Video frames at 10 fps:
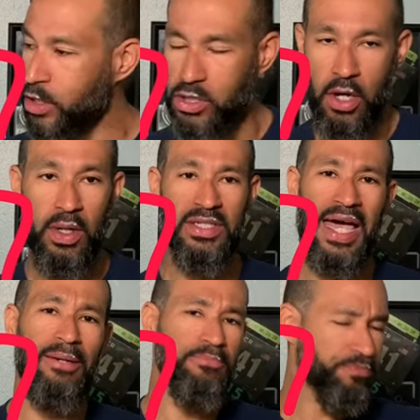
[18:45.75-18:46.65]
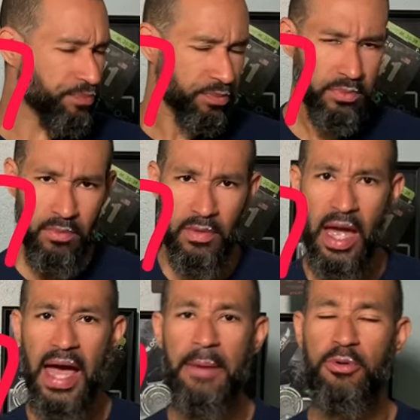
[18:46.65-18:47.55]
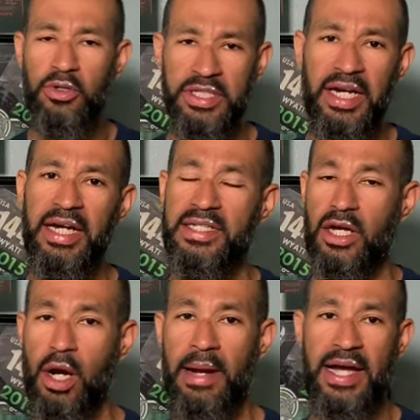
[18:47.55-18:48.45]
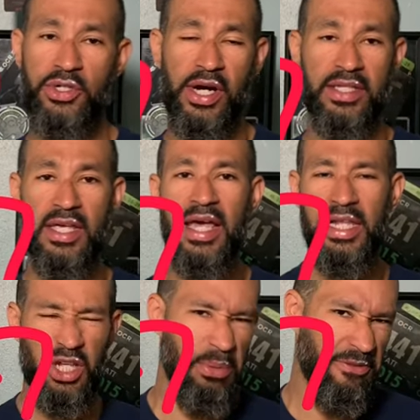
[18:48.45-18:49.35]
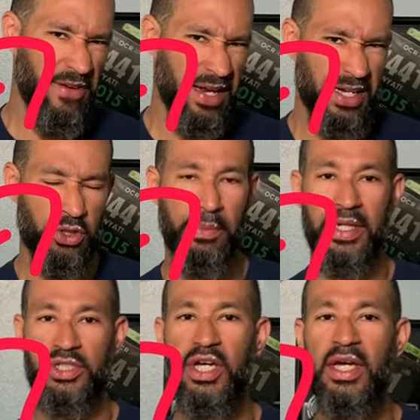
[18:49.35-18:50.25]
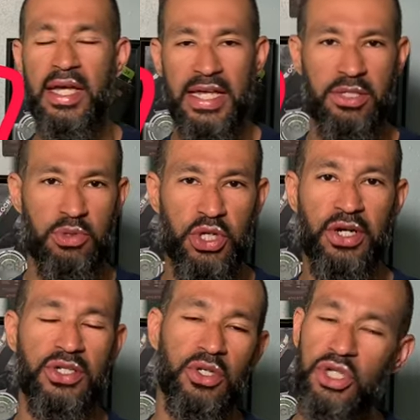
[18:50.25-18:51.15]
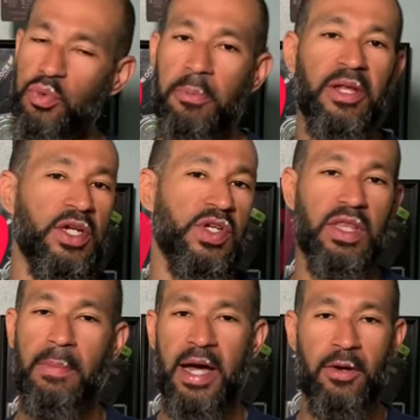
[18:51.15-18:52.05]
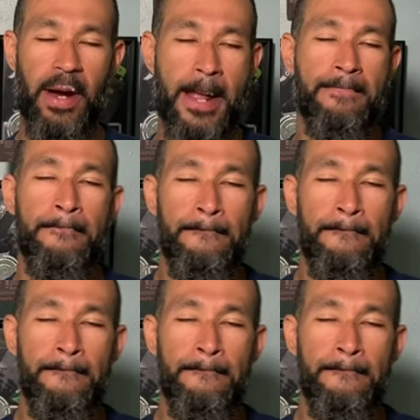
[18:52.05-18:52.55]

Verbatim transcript: So it's got uh, protein in it, it's got carbohydrates, a little bit of fat, not too much, and some sugar. So it's just replenishing the body, right?